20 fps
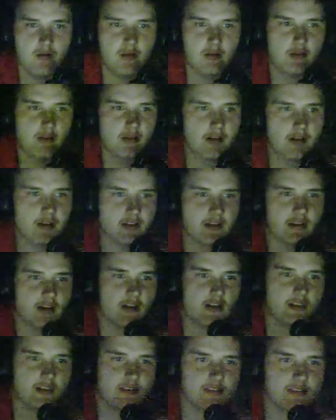Alright,
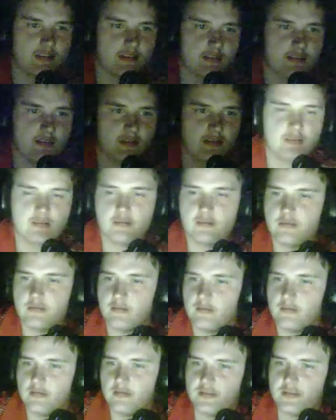guys.
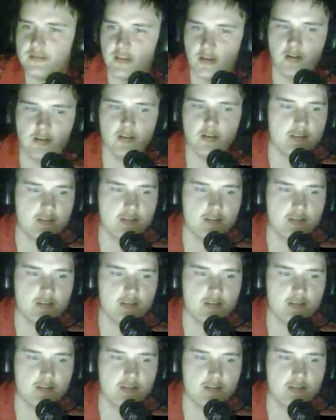So,